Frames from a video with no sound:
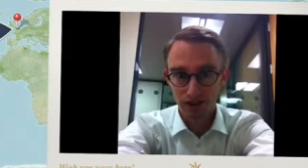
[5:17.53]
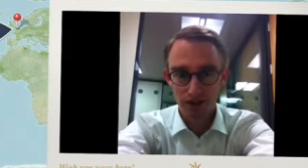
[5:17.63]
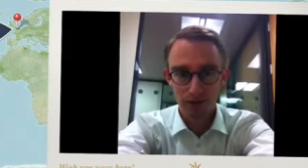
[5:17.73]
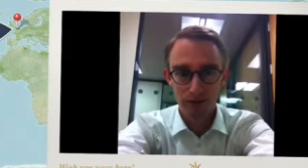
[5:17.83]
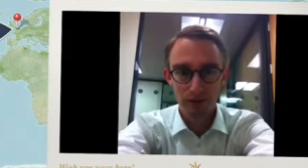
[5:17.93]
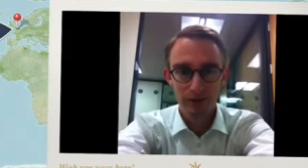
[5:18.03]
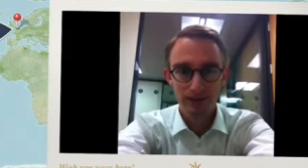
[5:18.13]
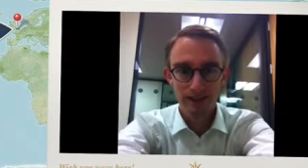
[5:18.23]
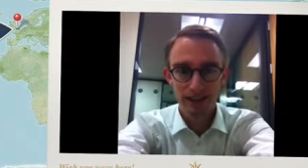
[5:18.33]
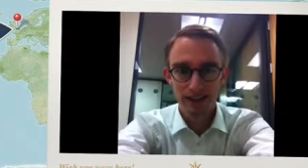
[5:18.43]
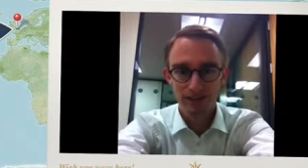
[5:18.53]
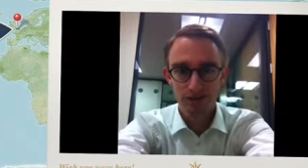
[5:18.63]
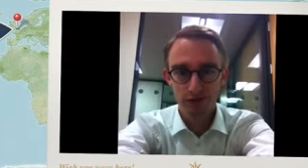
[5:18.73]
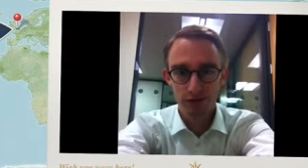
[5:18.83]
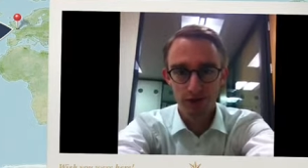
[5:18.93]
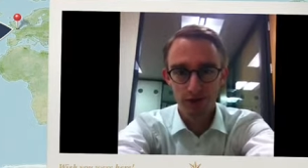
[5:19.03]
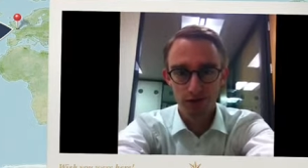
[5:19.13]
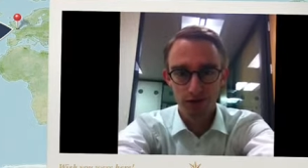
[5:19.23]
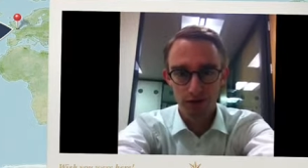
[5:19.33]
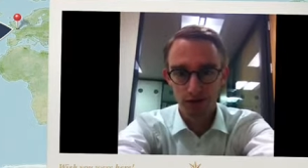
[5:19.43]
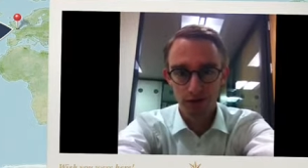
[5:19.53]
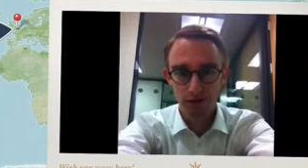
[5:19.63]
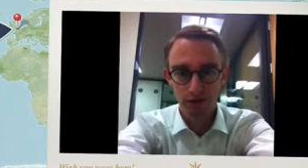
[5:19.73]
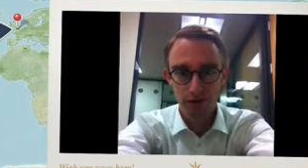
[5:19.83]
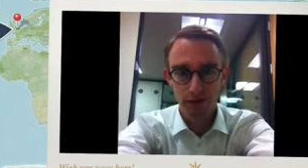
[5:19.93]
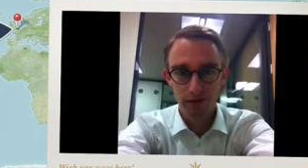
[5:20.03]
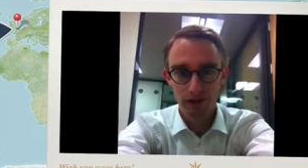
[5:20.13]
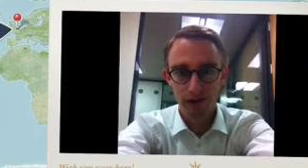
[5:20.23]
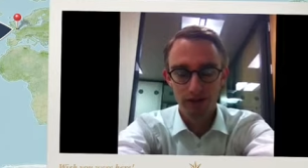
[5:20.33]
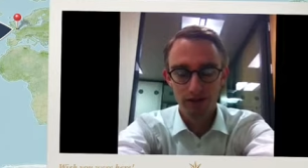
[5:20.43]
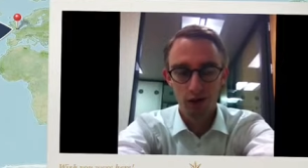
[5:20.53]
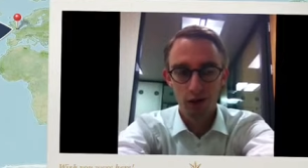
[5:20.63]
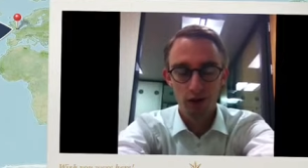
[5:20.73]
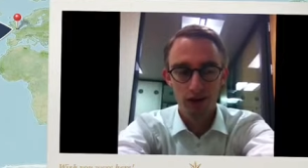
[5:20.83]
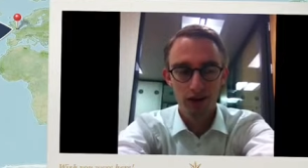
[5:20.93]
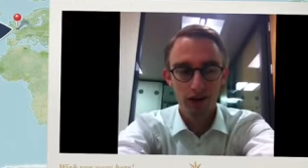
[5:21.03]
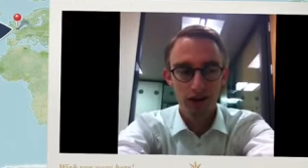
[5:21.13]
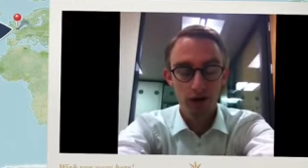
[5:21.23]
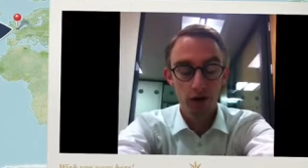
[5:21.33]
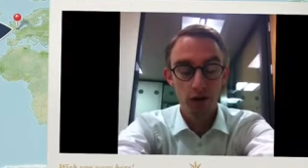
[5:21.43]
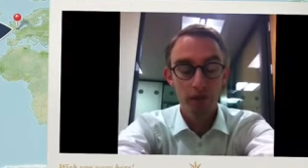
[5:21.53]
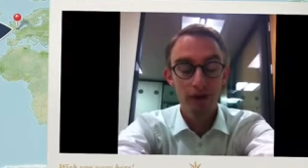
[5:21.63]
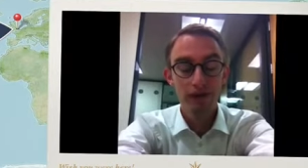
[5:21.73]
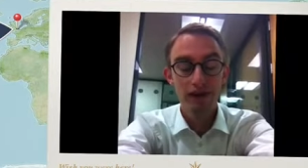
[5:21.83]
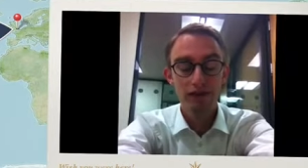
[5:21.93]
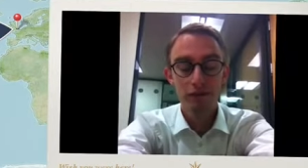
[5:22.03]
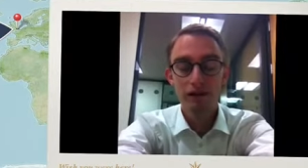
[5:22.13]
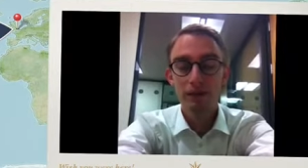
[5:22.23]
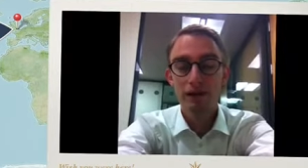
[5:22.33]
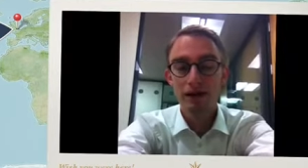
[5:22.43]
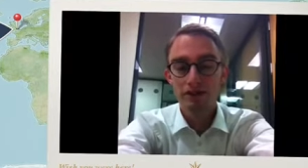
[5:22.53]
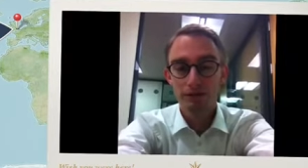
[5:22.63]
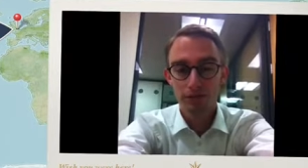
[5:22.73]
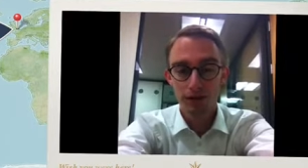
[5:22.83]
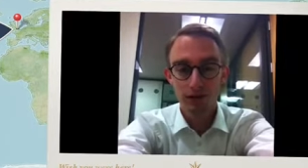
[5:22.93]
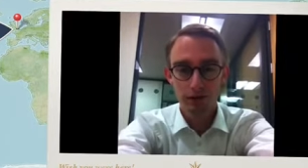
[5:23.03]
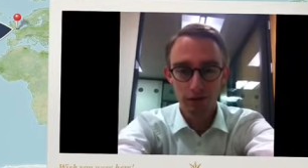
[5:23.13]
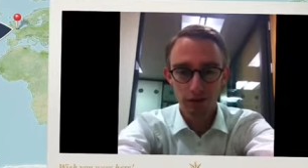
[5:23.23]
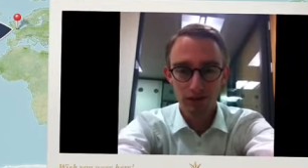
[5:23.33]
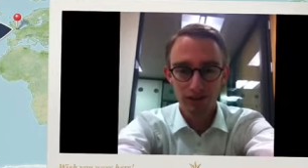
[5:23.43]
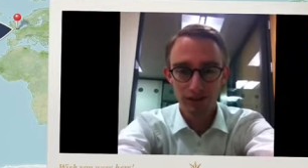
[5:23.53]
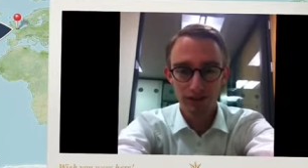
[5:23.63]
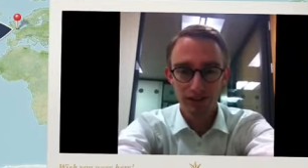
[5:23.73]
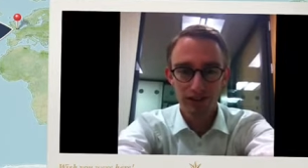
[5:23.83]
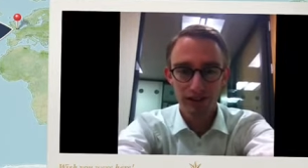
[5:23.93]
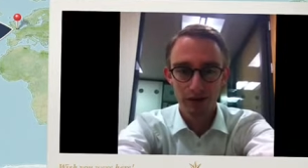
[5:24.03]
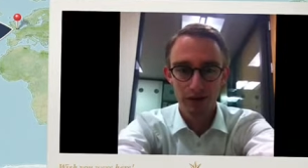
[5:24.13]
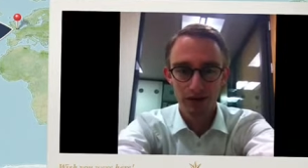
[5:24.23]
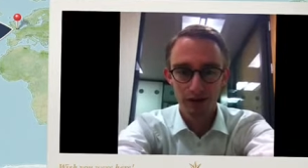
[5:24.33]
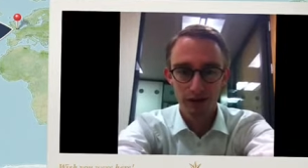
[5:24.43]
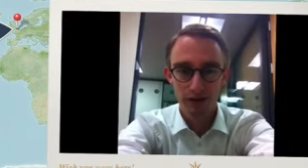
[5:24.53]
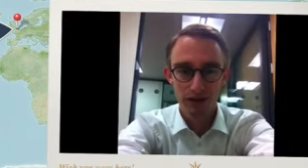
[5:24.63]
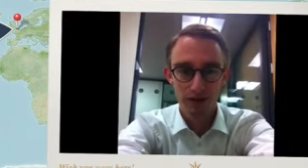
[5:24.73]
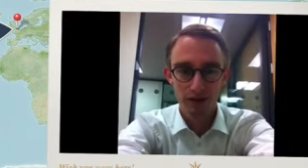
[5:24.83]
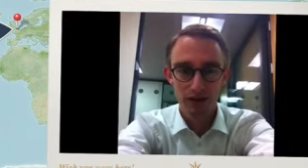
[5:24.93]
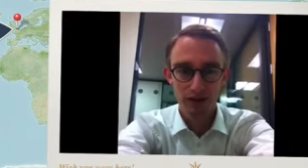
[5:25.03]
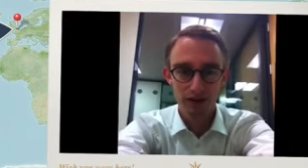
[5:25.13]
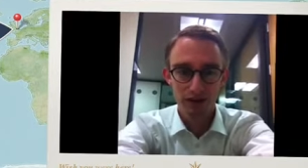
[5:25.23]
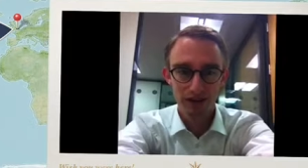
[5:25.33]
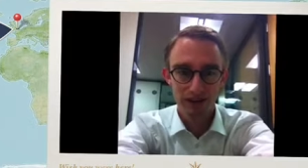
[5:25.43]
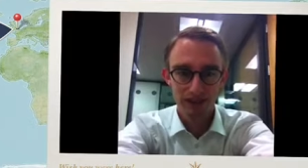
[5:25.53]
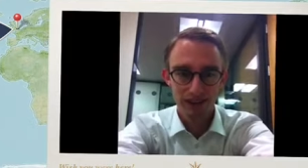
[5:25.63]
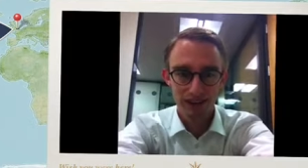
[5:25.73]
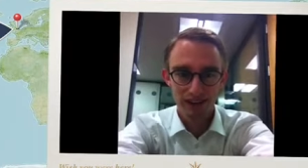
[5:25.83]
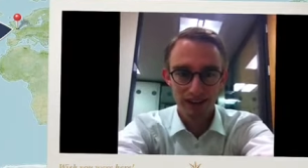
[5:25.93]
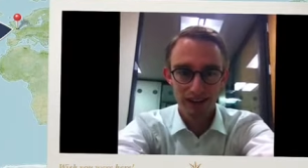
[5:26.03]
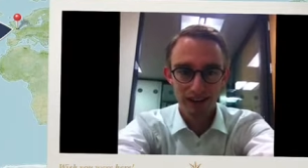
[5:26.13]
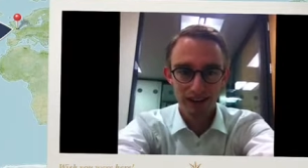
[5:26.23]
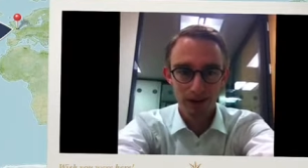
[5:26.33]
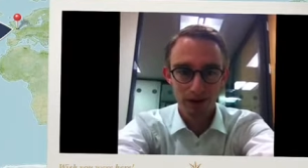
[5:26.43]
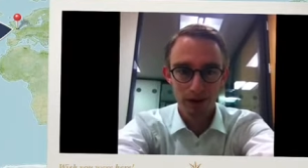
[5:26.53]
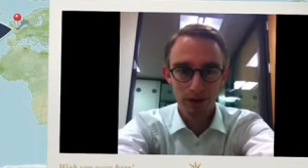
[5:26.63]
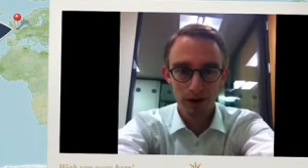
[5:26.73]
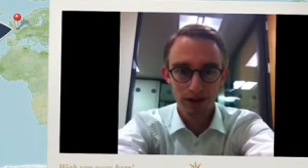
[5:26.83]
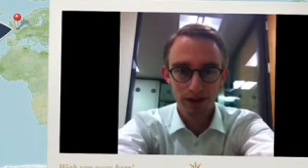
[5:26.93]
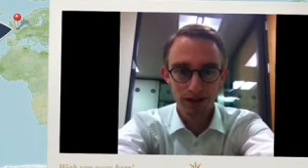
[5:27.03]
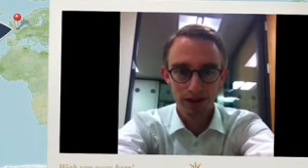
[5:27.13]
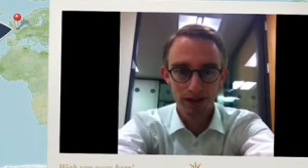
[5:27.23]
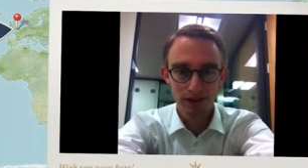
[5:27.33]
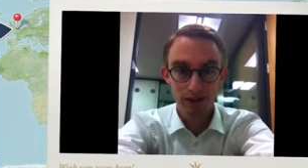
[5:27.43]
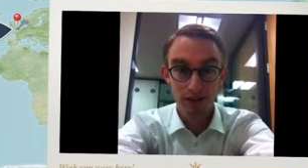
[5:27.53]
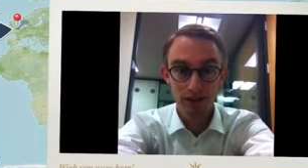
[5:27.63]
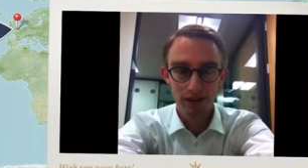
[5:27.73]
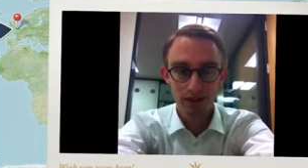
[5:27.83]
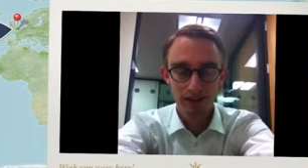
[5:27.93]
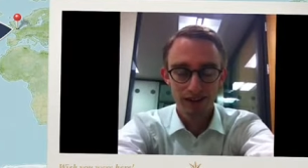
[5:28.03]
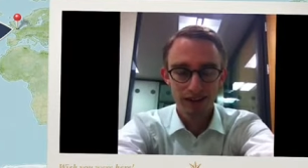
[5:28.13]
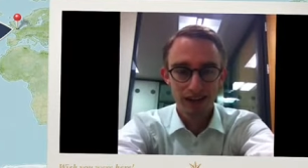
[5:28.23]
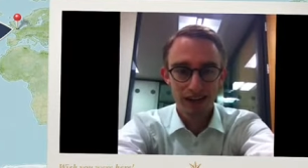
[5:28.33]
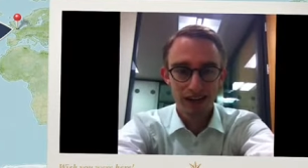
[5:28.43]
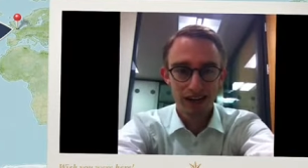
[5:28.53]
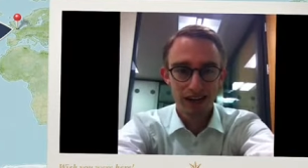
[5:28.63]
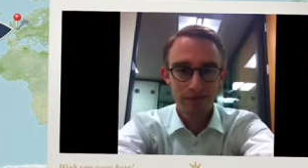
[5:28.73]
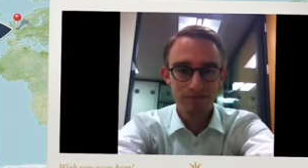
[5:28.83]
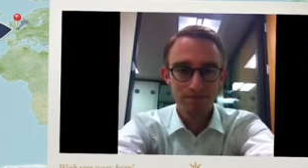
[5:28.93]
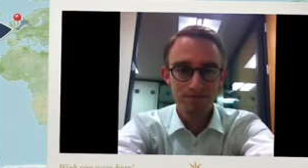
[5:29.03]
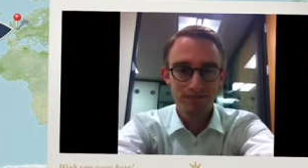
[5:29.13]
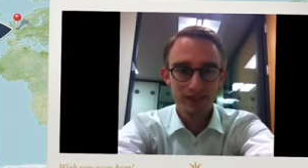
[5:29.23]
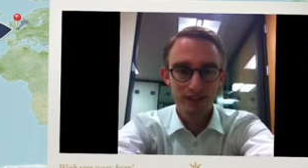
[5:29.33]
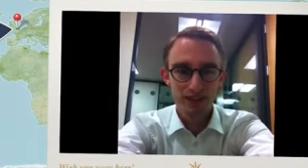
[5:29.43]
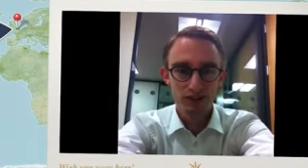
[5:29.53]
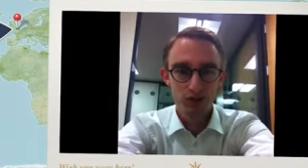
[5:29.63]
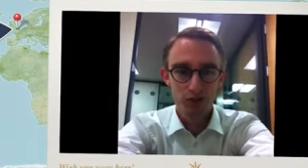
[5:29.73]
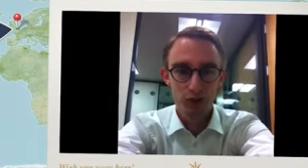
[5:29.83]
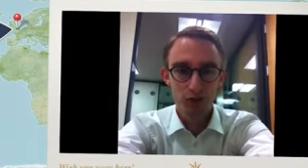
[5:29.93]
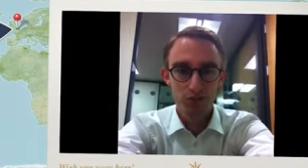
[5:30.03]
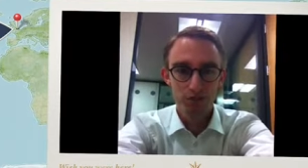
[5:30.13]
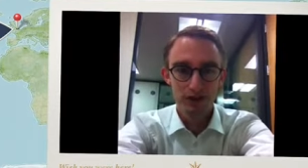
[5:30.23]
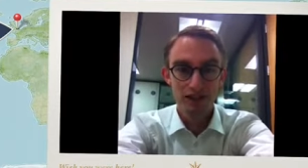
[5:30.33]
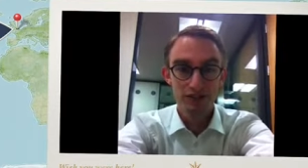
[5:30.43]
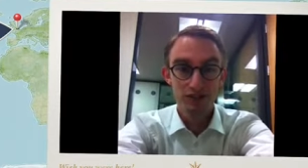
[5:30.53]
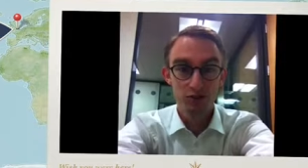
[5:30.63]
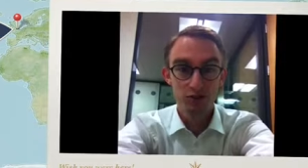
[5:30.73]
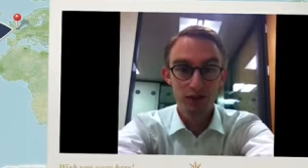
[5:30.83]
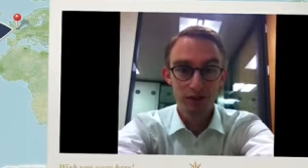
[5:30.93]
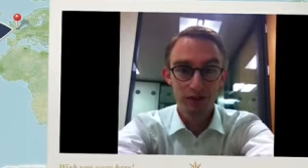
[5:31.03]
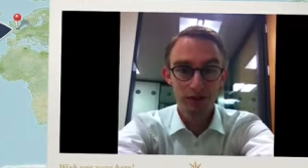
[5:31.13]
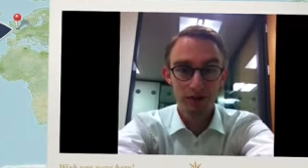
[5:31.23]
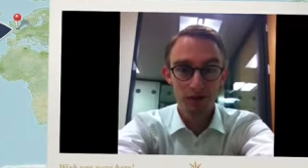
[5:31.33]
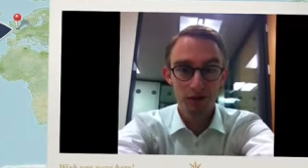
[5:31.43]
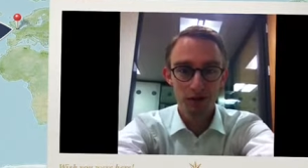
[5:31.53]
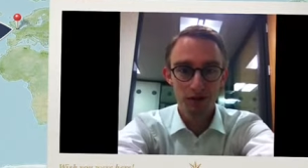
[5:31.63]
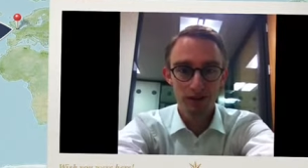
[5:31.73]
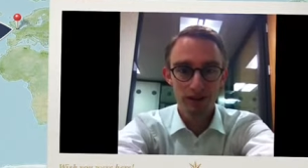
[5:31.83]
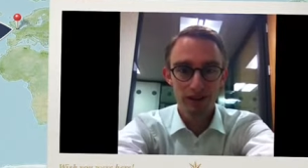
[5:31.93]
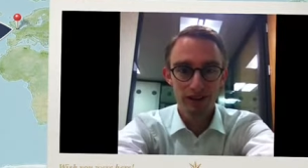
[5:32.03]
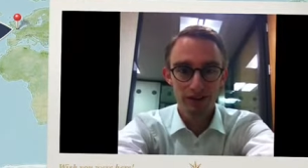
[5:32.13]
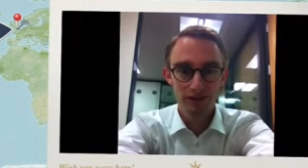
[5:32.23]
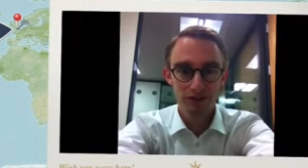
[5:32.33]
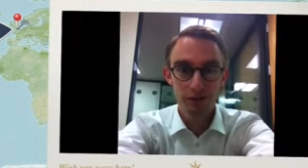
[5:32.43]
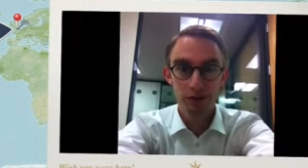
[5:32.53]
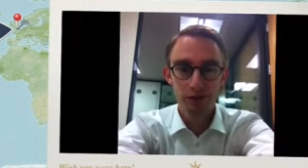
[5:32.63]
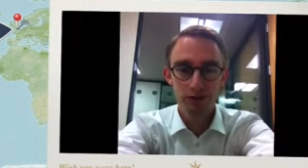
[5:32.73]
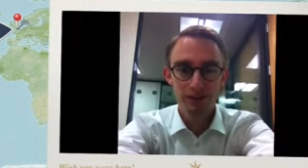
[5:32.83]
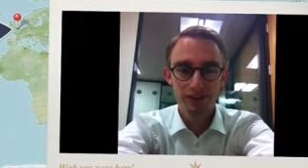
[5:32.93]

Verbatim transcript: a Burmese glass of wine or a London pint or, or maybe even with a Belgian beer in Brussels and then we can do that together with, uh, with Bart and, and Odile. Um, so please do let me know let us know